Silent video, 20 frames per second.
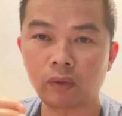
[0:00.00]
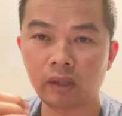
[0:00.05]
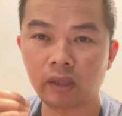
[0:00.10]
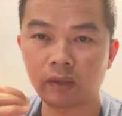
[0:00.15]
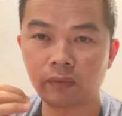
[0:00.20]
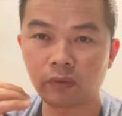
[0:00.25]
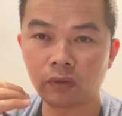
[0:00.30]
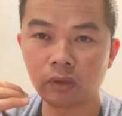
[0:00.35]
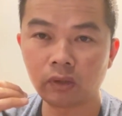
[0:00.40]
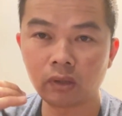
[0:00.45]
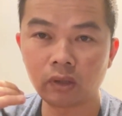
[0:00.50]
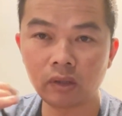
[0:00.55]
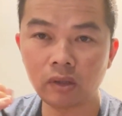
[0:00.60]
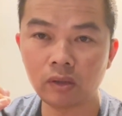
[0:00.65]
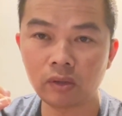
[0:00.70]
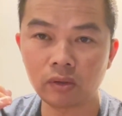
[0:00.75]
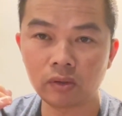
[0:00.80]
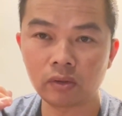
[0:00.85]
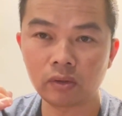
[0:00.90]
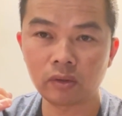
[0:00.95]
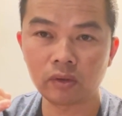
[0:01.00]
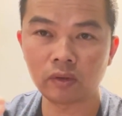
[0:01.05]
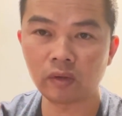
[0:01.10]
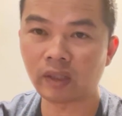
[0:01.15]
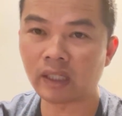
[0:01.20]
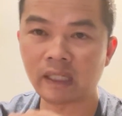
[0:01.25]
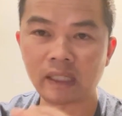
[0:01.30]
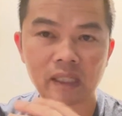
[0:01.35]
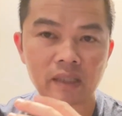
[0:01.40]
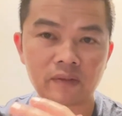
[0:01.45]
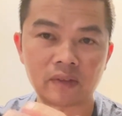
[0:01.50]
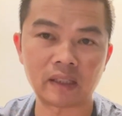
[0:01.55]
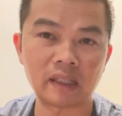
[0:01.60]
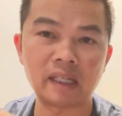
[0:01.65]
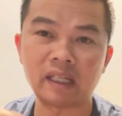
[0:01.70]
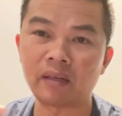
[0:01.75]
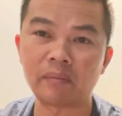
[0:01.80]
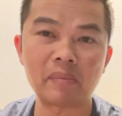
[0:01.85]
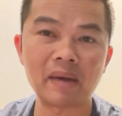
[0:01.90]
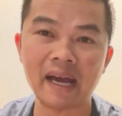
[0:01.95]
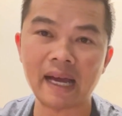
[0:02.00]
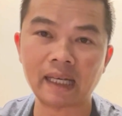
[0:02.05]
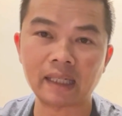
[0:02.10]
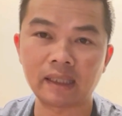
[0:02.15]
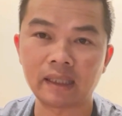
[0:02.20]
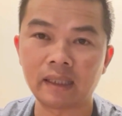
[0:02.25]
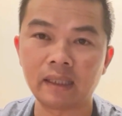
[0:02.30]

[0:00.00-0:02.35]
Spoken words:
if you lose, you can never gain it back.